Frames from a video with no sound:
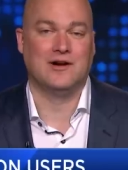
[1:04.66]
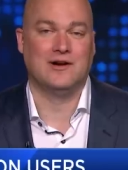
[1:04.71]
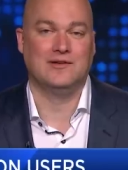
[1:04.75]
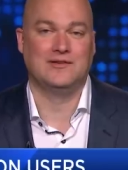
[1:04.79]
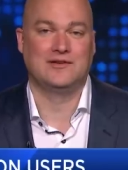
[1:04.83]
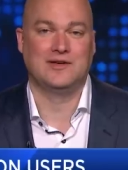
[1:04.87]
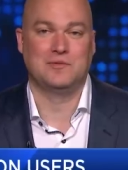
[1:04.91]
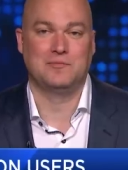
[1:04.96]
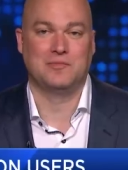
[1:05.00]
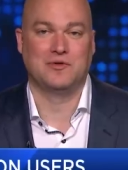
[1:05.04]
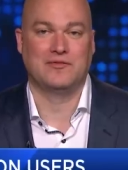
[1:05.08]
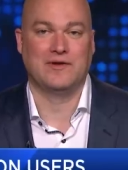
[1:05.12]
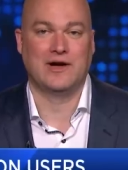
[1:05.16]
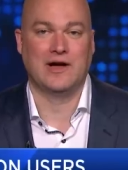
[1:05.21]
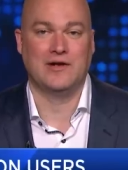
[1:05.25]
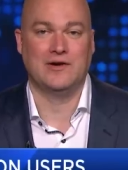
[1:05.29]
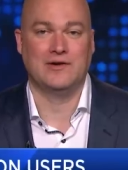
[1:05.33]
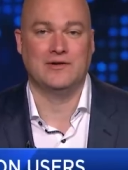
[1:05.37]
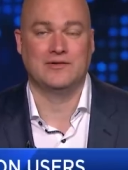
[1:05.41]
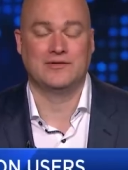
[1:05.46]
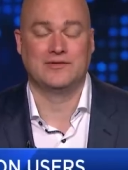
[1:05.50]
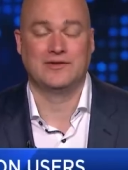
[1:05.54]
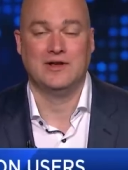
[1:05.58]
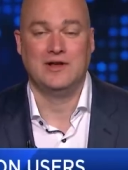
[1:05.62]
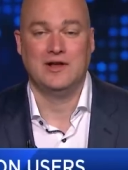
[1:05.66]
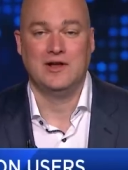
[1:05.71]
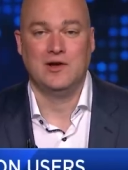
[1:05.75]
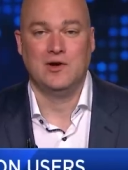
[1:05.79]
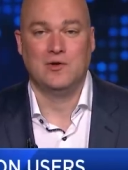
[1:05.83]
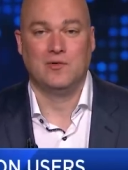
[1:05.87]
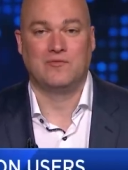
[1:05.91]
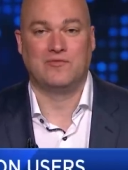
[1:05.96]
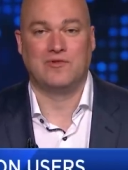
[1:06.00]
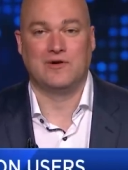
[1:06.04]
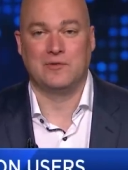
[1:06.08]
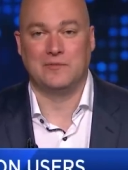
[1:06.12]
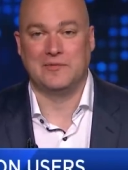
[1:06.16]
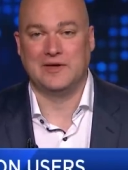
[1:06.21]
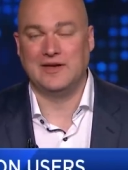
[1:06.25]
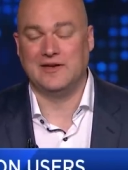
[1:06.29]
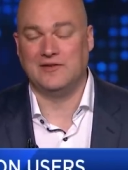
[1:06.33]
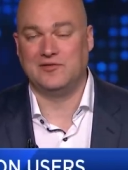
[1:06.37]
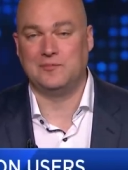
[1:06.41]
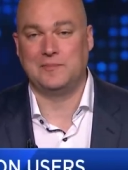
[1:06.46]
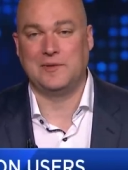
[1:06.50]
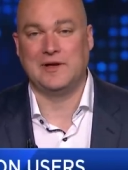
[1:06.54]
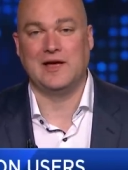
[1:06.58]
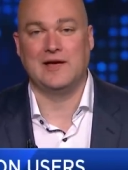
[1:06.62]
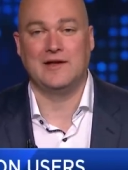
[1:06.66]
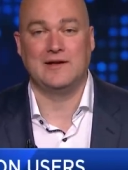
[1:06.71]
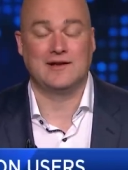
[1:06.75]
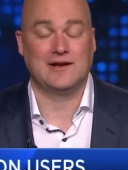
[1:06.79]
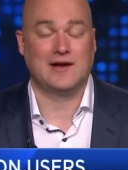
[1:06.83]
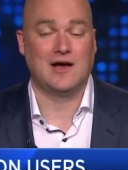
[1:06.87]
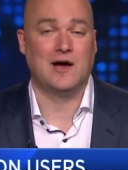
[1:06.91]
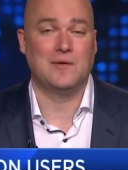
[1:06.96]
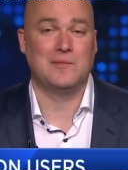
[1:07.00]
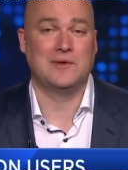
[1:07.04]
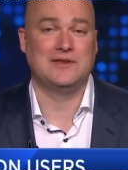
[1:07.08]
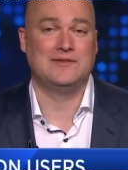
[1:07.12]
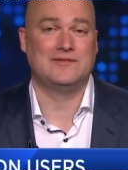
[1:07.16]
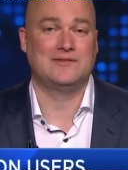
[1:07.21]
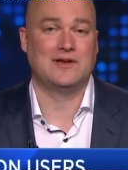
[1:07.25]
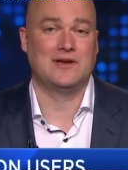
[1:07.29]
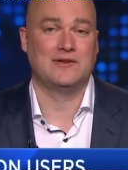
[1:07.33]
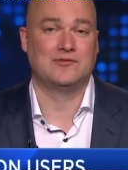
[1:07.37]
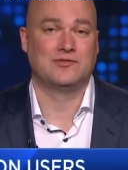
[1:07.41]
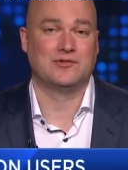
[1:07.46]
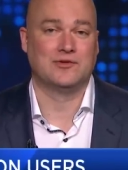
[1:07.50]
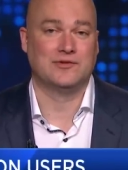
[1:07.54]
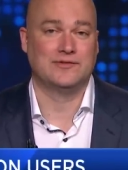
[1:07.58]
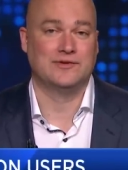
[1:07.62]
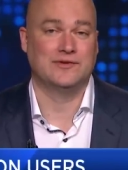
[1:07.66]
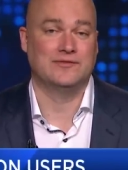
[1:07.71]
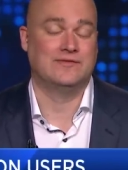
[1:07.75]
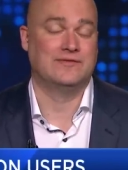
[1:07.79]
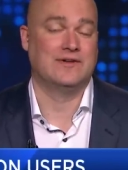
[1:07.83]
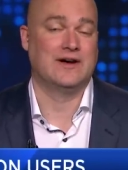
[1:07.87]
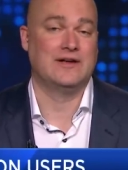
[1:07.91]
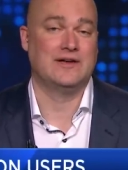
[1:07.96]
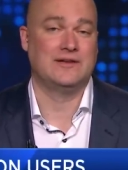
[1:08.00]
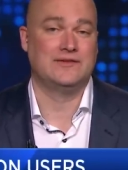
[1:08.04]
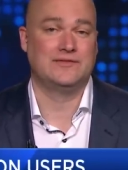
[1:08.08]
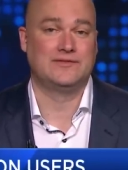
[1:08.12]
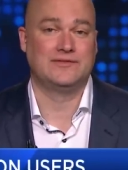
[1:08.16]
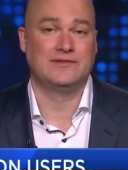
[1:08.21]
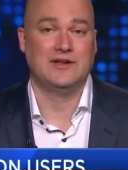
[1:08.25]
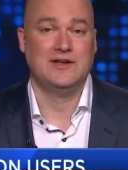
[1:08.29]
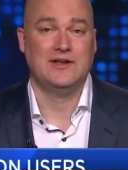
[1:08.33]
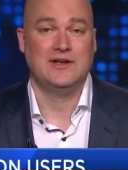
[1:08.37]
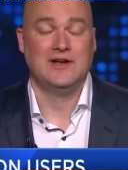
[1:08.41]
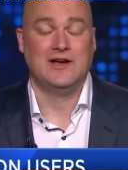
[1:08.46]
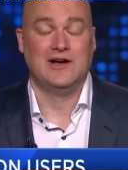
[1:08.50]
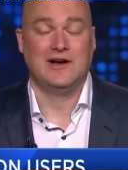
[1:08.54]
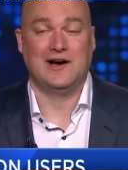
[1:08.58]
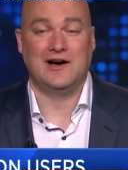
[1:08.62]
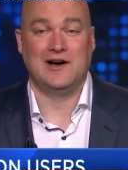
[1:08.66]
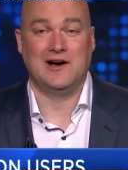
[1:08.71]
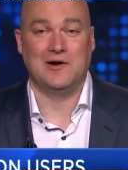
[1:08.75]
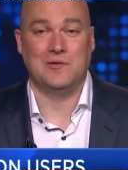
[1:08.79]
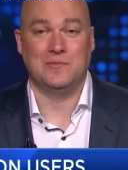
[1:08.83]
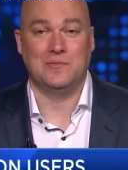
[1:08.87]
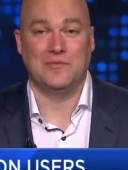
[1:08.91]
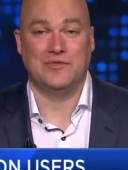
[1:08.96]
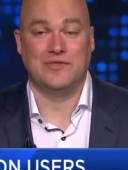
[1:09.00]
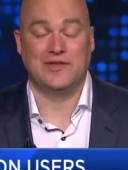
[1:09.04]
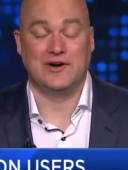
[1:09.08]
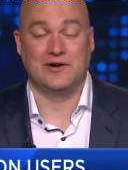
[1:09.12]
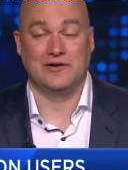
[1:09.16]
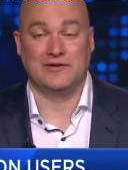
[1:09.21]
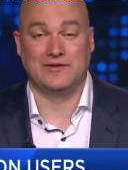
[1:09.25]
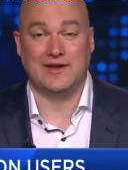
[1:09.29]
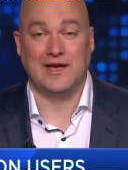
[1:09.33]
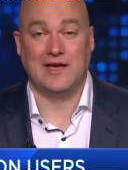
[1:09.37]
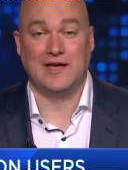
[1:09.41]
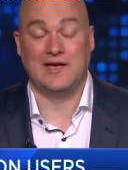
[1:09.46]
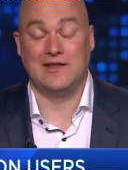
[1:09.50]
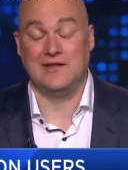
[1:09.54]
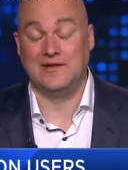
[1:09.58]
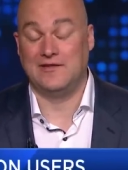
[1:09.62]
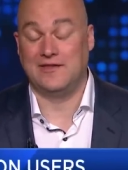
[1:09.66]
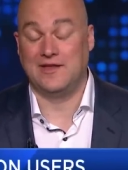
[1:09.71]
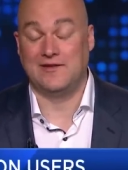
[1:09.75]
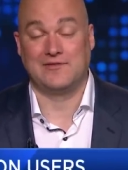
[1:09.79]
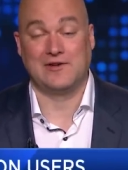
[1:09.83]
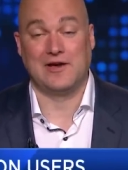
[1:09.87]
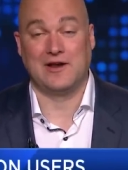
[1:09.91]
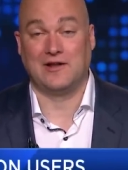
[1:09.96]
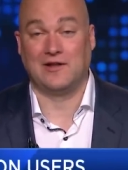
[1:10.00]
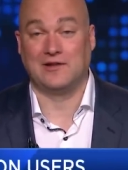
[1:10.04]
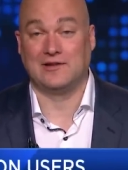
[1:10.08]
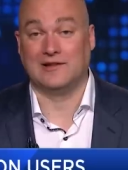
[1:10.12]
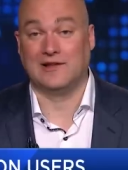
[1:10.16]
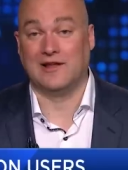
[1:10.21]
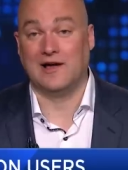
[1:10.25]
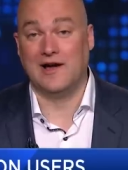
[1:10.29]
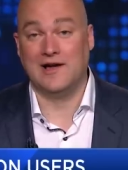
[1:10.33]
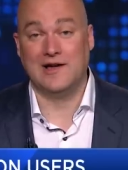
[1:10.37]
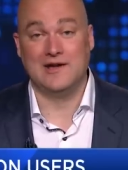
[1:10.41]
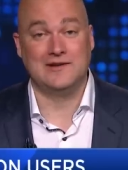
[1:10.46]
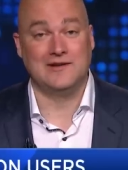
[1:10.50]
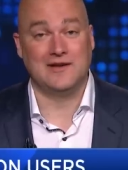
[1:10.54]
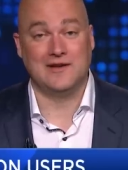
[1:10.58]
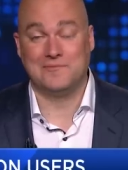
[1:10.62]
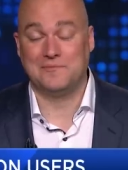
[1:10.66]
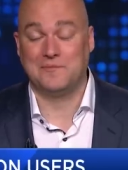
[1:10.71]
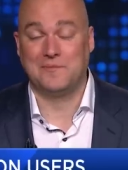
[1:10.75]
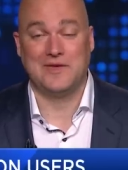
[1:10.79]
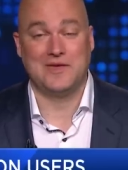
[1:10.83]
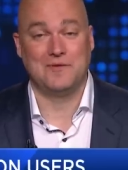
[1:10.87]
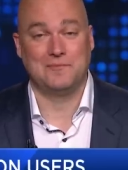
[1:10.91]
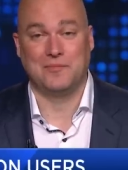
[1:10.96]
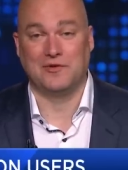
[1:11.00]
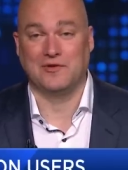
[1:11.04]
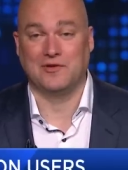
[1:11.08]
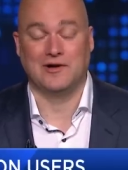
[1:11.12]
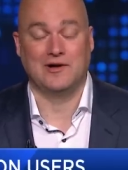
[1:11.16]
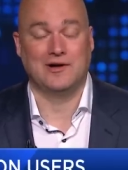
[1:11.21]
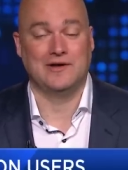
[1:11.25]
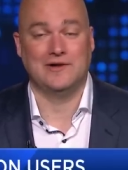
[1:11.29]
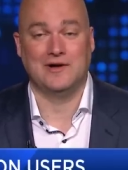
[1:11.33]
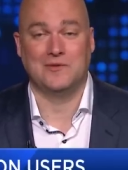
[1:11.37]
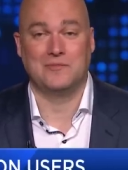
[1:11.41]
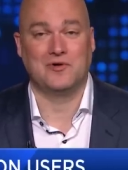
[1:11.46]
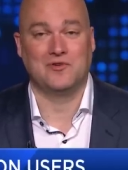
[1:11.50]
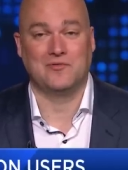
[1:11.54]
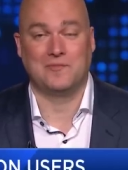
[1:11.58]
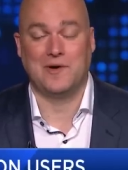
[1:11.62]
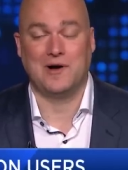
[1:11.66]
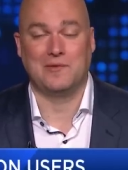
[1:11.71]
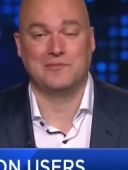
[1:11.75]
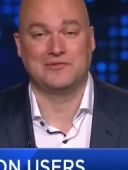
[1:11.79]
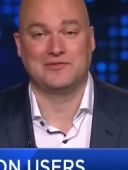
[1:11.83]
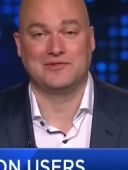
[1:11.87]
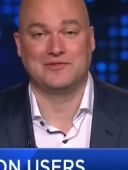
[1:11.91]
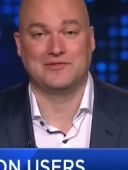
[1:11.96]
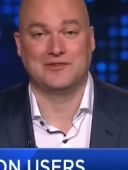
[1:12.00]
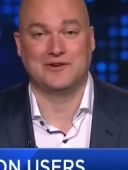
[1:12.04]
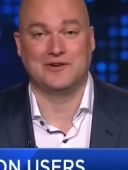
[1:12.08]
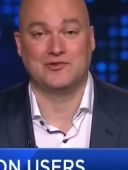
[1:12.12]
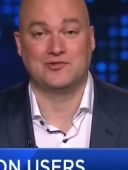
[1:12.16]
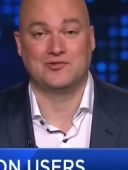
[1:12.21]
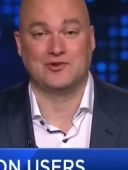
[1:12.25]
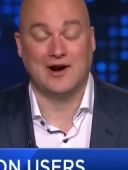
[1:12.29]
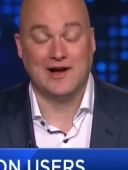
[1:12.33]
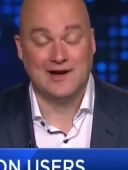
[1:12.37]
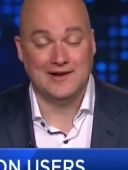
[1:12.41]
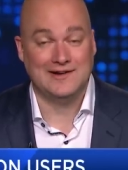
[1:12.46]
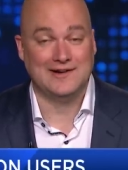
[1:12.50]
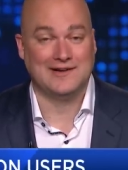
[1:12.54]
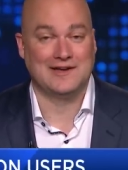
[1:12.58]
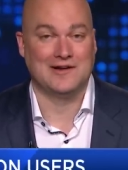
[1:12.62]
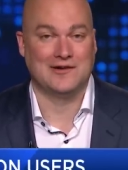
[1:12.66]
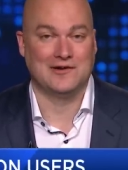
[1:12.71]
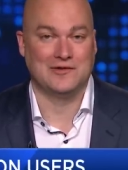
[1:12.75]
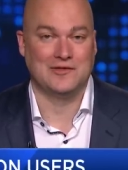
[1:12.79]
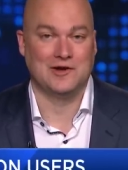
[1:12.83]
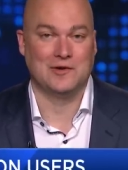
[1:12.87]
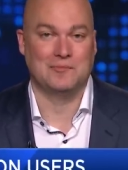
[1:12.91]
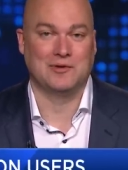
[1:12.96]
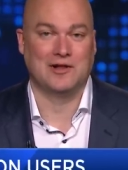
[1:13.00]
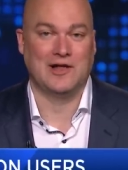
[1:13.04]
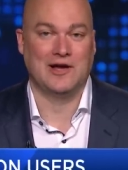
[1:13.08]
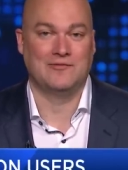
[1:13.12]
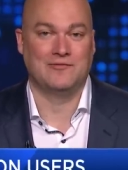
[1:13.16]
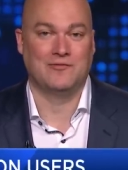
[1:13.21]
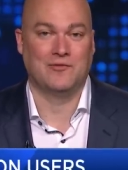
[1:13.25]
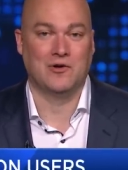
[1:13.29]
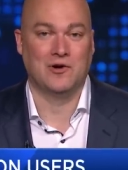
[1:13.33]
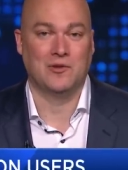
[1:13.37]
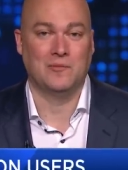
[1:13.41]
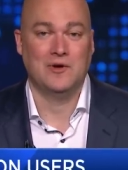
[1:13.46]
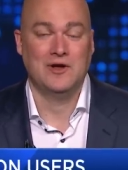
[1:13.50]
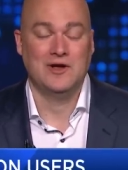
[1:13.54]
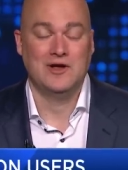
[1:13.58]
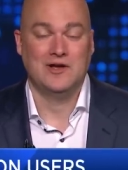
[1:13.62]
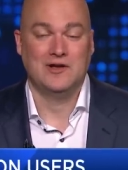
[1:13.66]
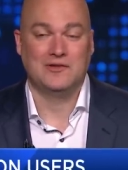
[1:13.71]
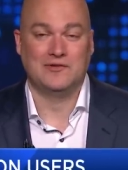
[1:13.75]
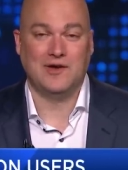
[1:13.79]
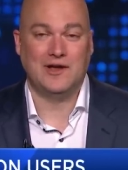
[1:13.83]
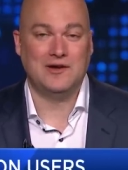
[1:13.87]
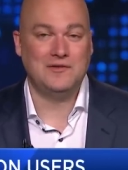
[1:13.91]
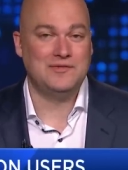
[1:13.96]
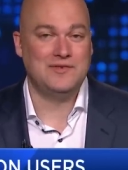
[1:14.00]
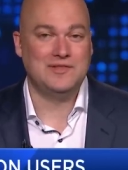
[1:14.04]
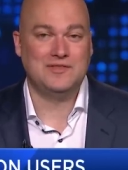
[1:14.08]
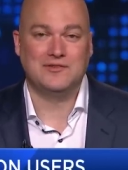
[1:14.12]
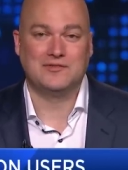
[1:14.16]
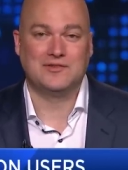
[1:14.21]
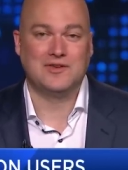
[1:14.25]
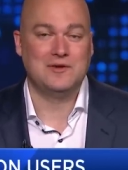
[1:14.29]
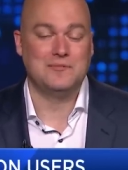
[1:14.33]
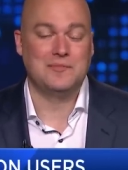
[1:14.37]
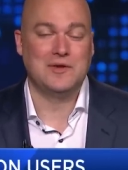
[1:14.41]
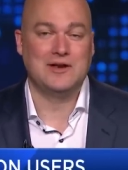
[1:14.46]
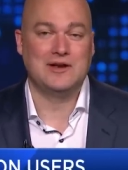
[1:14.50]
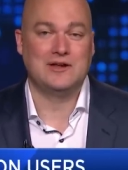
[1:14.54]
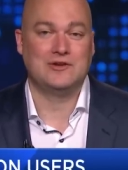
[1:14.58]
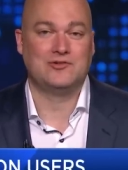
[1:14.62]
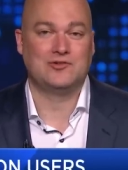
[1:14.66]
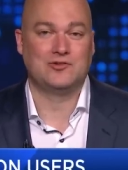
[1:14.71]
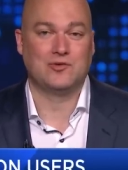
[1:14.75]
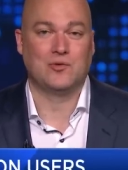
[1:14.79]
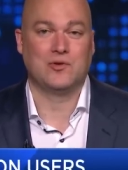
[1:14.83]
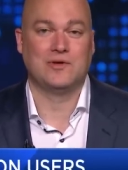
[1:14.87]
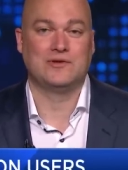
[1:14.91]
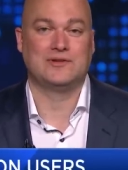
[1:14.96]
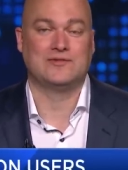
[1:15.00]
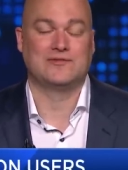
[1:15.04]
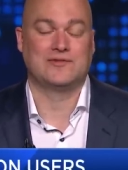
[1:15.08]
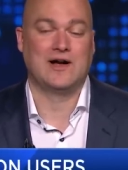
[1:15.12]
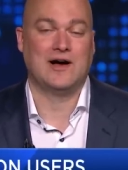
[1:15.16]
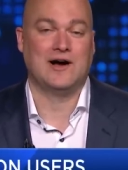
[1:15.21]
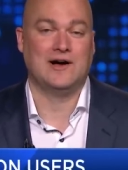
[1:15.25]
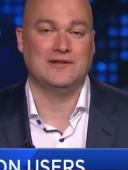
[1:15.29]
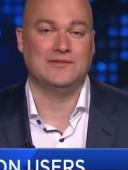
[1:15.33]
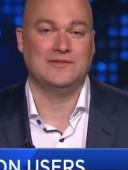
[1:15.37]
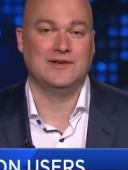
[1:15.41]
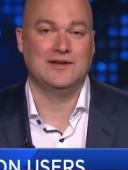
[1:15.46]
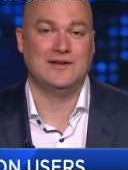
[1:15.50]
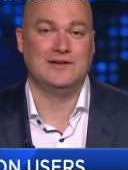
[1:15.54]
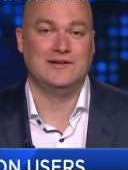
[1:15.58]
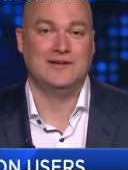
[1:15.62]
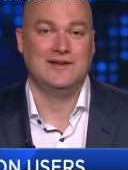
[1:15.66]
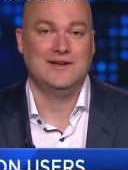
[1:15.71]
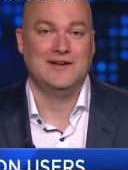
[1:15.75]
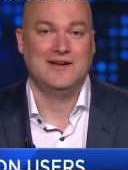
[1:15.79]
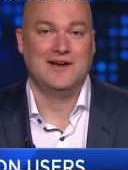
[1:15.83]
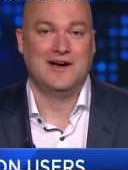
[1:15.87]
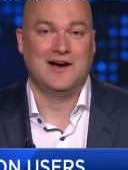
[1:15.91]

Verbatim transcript: content providers from ESPN to Comedy Central to Vice. Um, that are and they've got a lined up people, a number of publishers that are trying to get on their platform. So I don't think there's going to be any shortage of content.